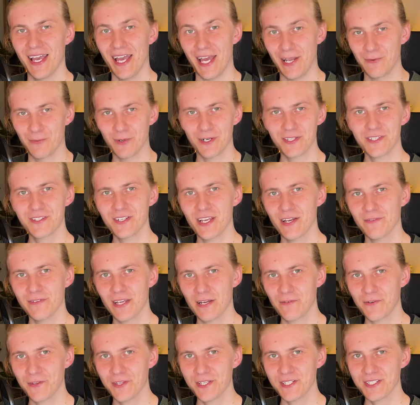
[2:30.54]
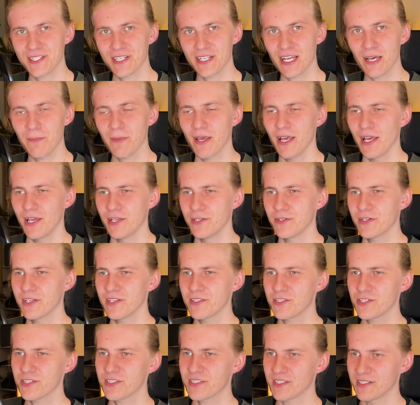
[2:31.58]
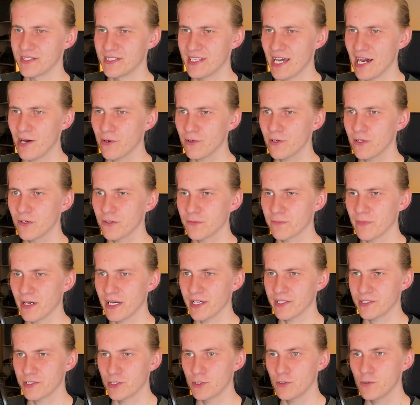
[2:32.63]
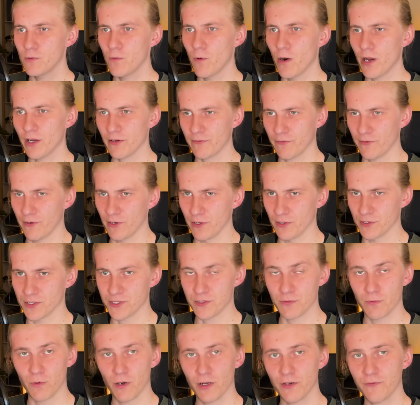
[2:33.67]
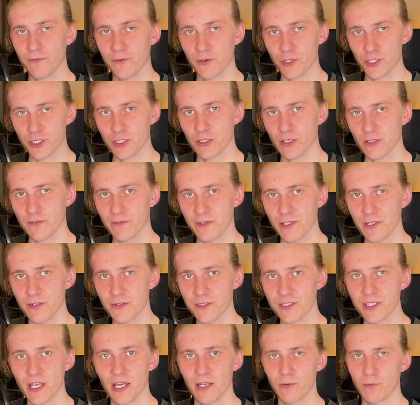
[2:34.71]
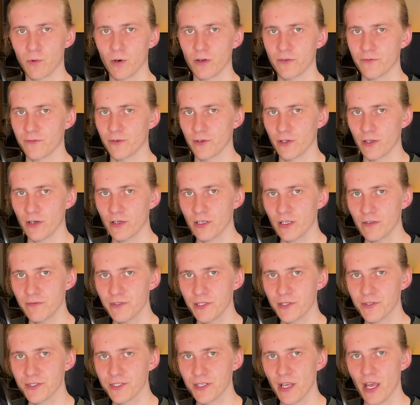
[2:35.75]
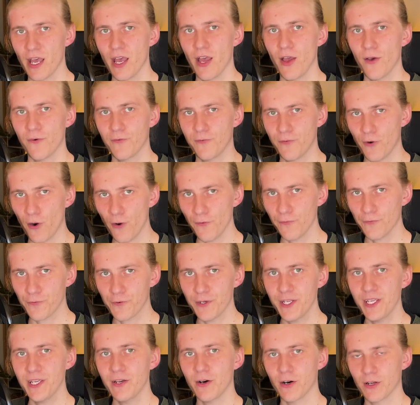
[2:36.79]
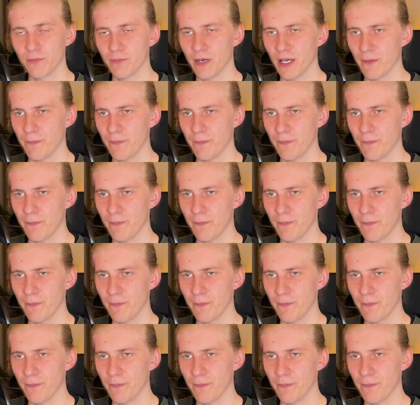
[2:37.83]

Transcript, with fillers: And once you have everything set up, you can just download my two workflows, one for short videos and one for longer videos, for free on my